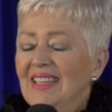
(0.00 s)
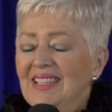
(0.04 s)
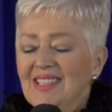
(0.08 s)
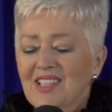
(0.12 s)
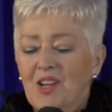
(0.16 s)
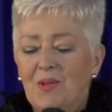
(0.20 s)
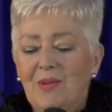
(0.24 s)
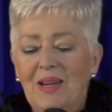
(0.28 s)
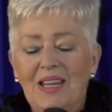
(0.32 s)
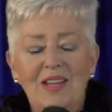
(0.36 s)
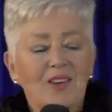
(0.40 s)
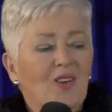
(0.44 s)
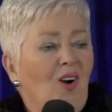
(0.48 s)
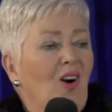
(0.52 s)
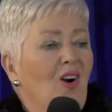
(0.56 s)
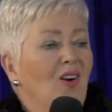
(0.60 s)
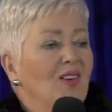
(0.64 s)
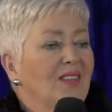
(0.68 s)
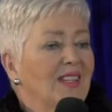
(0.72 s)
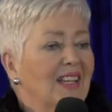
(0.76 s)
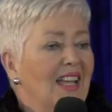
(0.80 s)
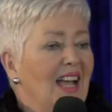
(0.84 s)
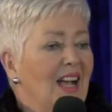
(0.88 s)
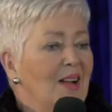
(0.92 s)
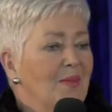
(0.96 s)
So when
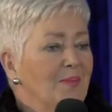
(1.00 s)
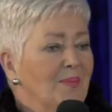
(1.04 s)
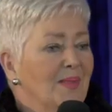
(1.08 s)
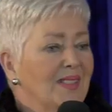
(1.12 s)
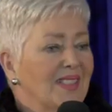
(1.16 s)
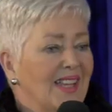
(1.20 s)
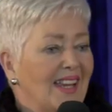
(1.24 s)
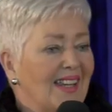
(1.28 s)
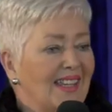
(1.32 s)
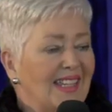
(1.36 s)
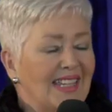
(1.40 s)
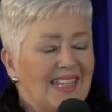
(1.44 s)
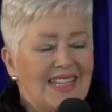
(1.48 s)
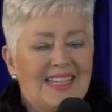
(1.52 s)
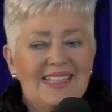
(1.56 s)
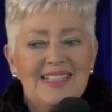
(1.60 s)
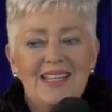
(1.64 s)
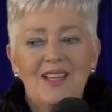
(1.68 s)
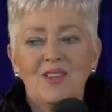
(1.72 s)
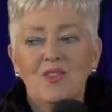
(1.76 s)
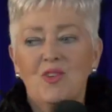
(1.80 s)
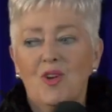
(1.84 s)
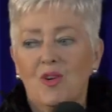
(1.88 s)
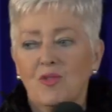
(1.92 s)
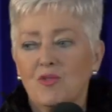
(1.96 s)
God comes and He's
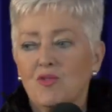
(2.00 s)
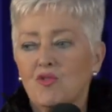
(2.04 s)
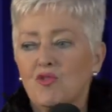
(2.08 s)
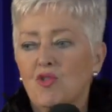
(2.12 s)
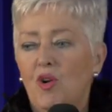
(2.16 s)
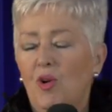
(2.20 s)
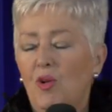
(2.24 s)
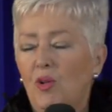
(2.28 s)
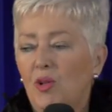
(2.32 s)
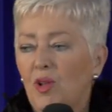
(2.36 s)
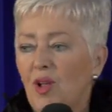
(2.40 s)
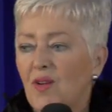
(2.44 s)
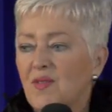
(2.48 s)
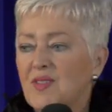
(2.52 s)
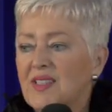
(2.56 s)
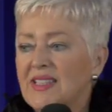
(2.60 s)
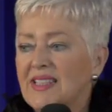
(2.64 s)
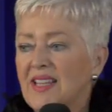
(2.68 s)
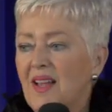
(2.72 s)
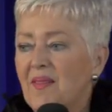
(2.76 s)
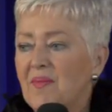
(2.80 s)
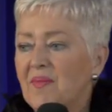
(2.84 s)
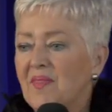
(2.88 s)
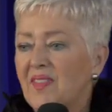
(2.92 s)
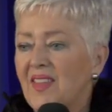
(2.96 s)
in control of
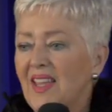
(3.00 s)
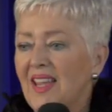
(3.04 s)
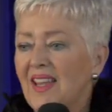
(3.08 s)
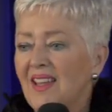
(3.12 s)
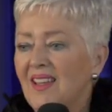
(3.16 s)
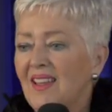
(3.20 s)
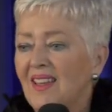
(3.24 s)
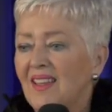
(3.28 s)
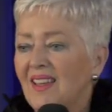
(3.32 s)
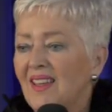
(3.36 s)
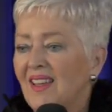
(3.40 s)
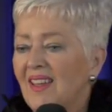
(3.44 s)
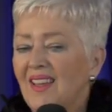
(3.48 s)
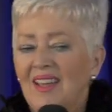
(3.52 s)
something,